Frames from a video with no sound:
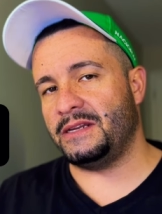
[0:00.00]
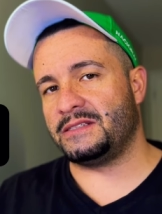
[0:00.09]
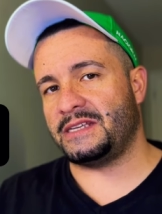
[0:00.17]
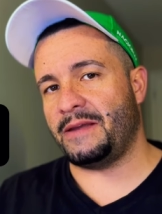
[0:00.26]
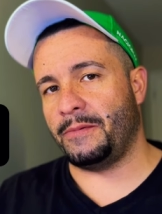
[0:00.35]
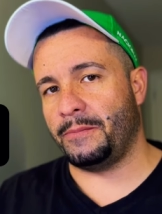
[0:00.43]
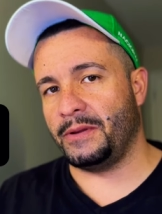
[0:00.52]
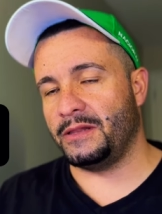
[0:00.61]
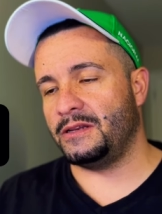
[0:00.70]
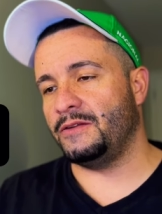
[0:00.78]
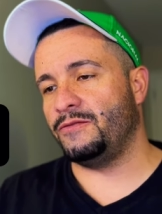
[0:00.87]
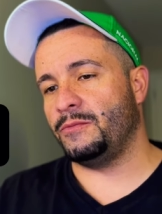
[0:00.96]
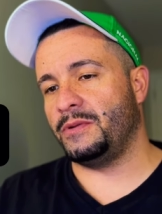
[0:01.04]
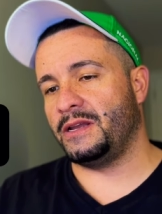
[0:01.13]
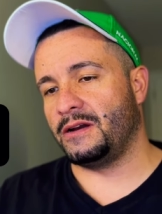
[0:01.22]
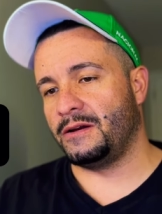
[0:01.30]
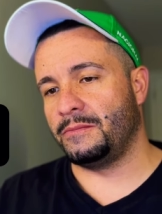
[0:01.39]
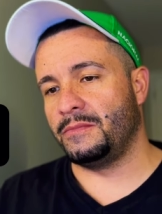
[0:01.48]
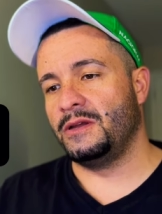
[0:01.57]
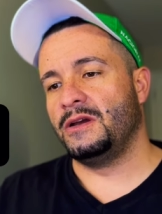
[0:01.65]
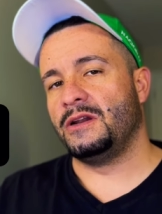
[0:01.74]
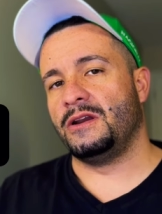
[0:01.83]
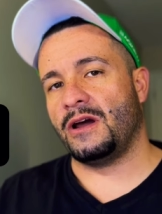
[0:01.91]
its capability, if you become
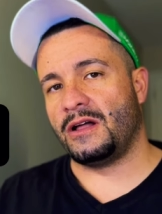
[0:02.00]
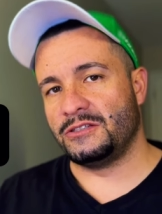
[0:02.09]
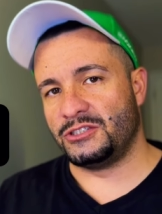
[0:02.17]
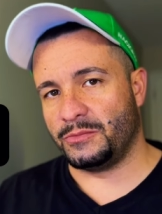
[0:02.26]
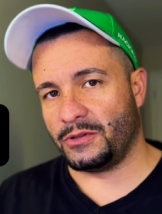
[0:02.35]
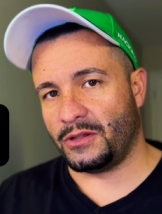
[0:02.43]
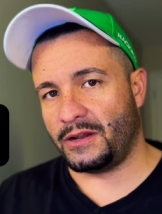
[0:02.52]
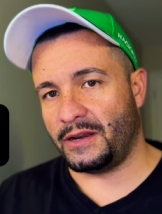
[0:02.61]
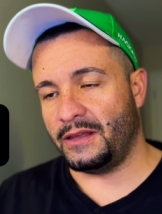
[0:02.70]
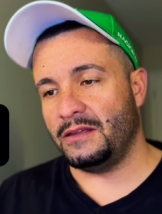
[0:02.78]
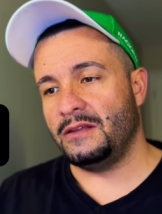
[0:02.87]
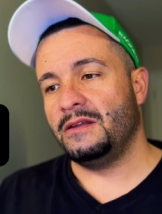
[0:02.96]
knowledgeable on it,